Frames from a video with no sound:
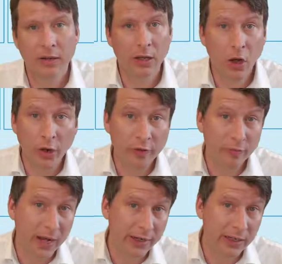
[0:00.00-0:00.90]
a lot of
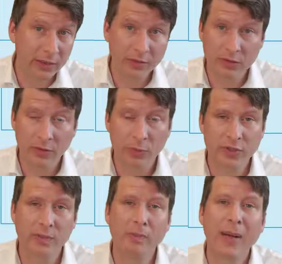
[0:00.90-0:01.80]
money, so it was
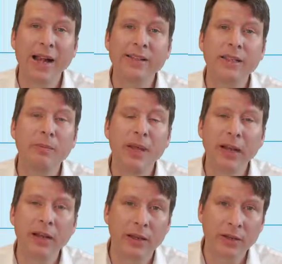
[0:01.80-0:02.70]
a
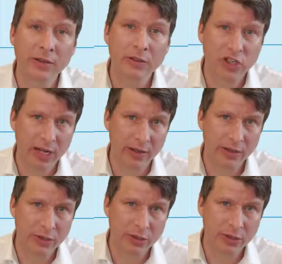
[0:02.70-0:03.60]
multi-million
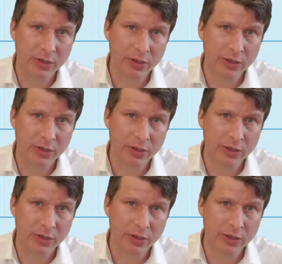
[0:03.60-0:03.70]
challenge,